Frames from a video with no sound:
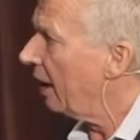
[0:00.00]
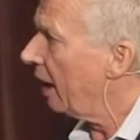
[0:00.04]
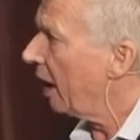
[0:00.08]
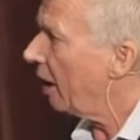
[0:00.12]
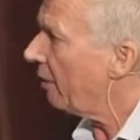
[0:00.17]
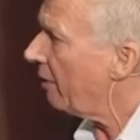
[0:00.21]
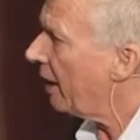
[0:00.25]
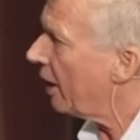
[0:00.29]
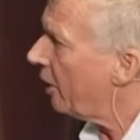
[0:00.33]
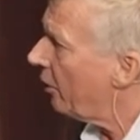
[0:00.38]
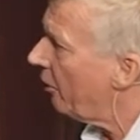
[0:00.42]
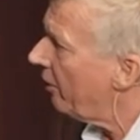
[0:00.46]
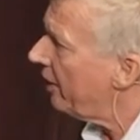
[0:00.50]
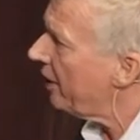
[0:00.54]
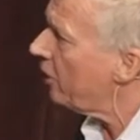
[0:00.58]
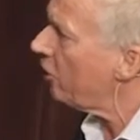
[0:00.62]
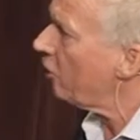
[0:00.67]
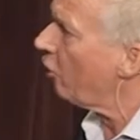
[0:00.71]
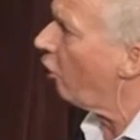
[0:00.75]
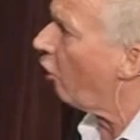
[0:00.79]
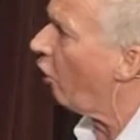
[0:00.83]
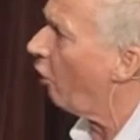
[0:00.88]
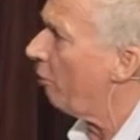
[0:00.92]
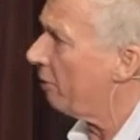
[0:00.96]
are under
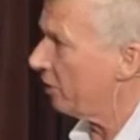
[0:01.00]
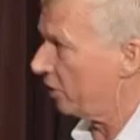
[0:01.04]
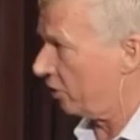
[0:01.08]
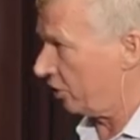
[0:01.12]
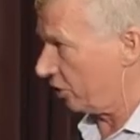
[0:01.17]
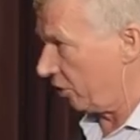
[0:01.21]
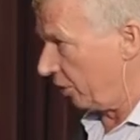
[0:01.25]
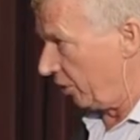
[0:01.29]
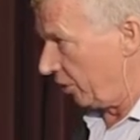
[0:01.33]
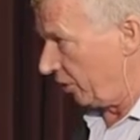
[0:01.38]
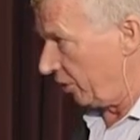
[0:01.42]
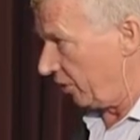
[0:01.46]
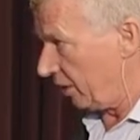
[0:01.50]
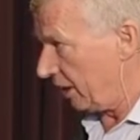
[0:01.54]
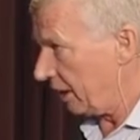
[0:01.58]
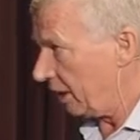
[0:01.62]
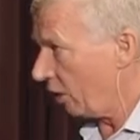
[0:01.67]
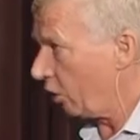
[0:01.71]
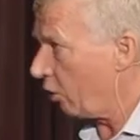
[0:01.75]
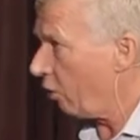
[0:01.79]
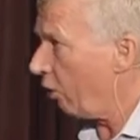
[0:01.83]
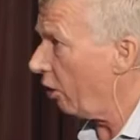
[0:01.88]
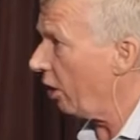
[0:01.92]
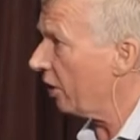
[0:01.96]
enormous scrutiny.
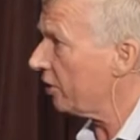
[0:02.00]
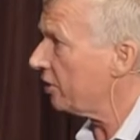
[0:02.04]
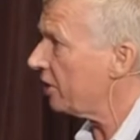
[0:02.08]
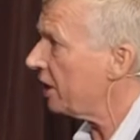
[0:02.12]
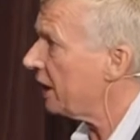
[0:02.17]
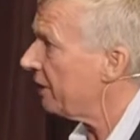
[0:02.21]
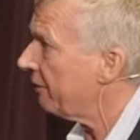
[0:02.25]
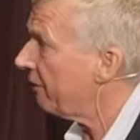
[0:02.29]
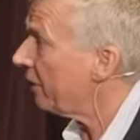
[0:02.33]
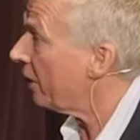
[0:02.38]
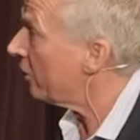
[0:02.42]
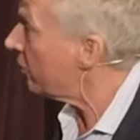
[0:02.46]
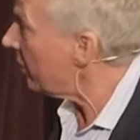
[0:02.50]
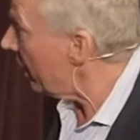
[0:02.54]
Quality of it, and